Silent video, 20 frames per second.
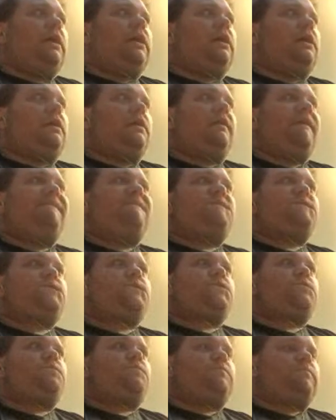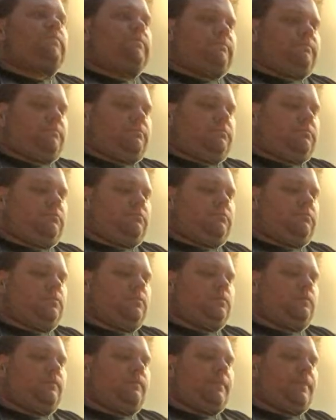You don't put
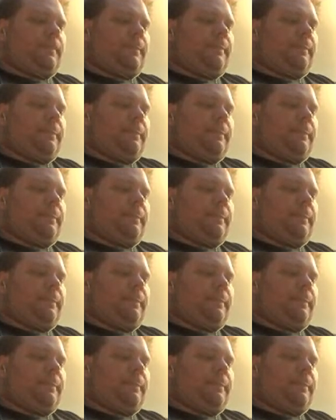fear in